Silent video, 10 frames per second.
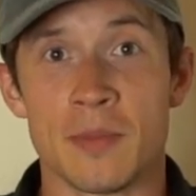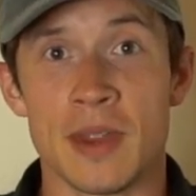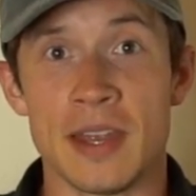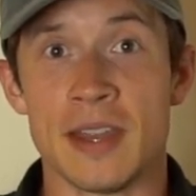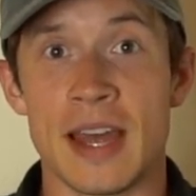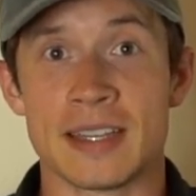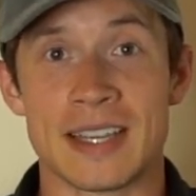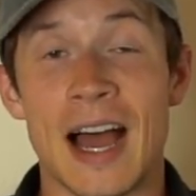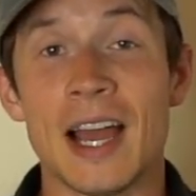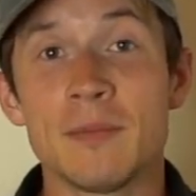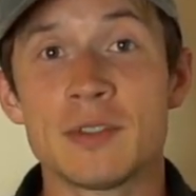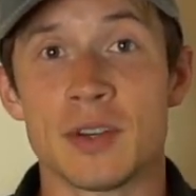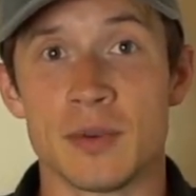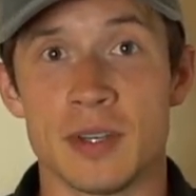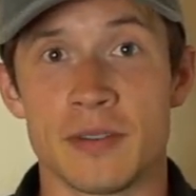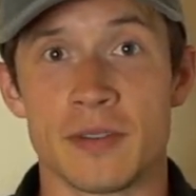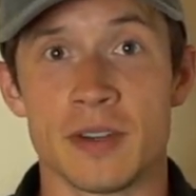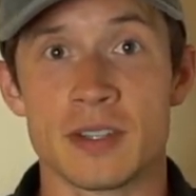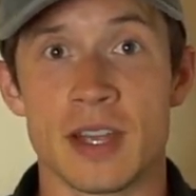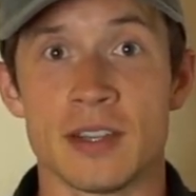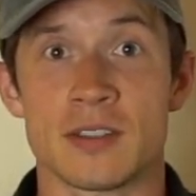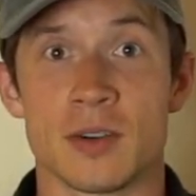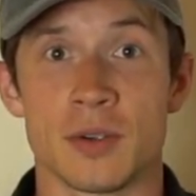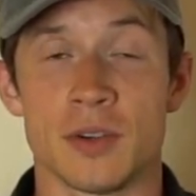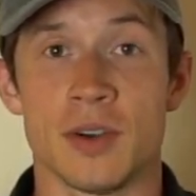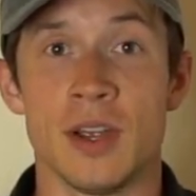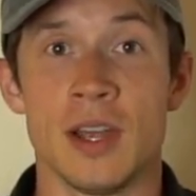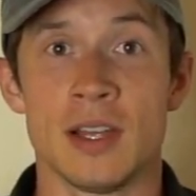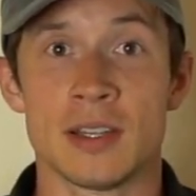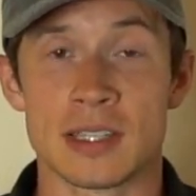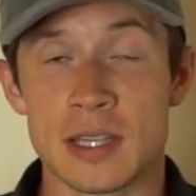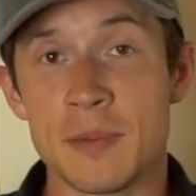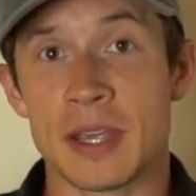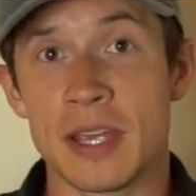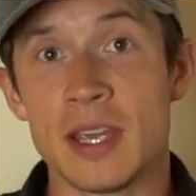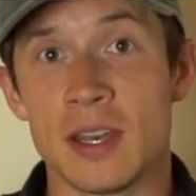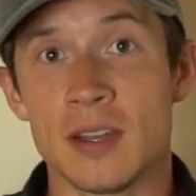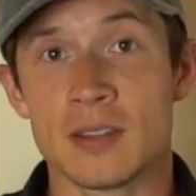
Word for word: in that time zone difference. And so you're sleeping in